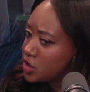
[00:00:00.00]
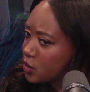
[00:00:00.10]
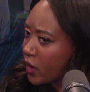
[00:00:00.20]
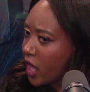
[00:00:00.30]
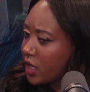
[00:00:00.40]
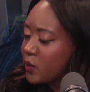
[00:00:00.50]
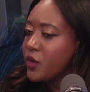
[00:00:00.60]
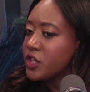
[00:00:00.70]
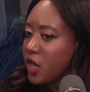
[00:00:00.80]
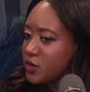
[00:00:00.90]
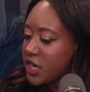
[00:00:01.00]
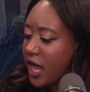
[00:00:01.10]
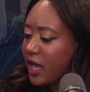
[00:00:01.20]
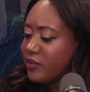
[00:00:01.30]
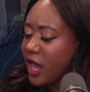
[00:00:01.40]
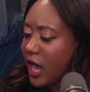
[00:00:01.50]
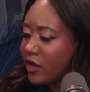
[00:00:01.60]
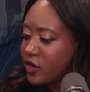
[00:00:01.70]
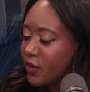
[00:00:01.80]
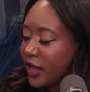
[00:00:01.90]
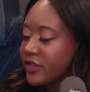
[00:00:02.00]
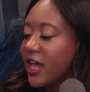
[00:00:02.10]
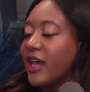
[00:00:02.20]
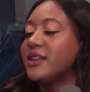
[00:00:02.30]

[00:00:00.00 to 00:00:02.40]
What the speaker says: To do what? With no job? I don't know about that.